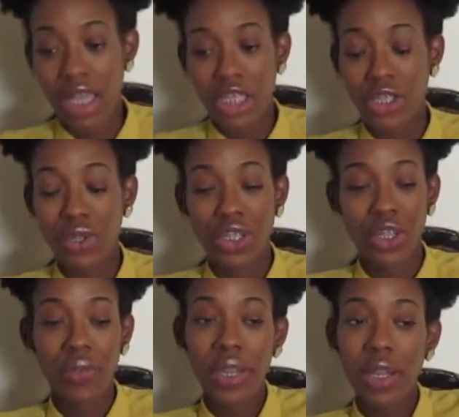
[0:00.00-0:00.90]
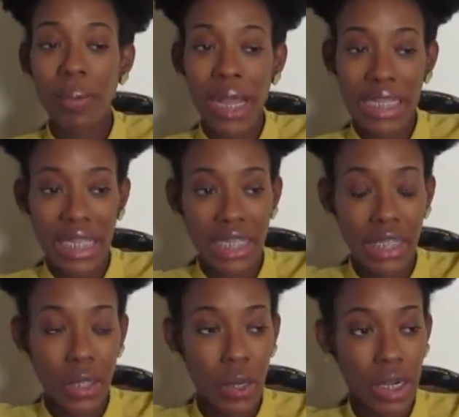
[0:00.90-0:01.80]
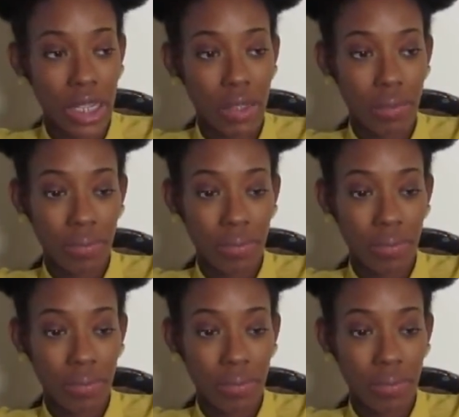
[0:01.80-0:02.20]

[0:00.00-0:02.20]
So the cervidil process started